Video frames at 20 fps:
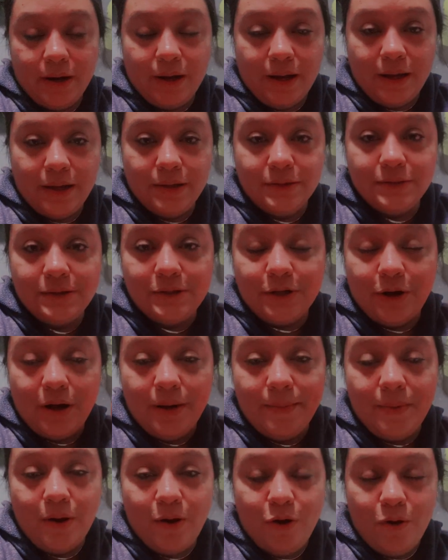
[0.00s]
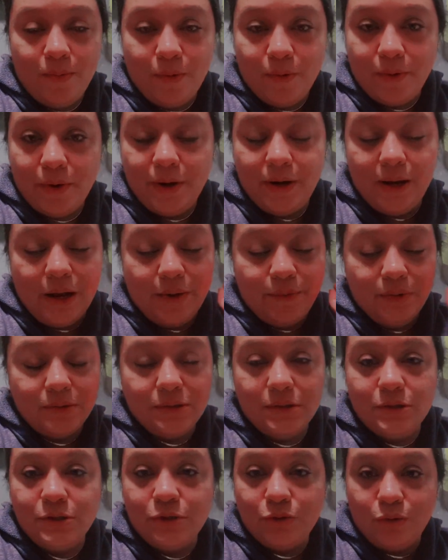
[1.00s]
guys, so I'm at home already. I went
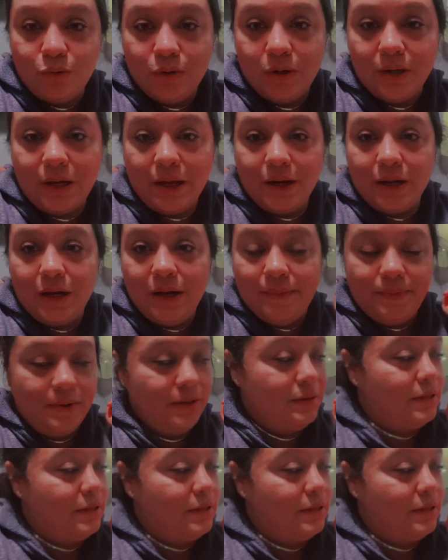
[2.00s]
to the store, got a couple of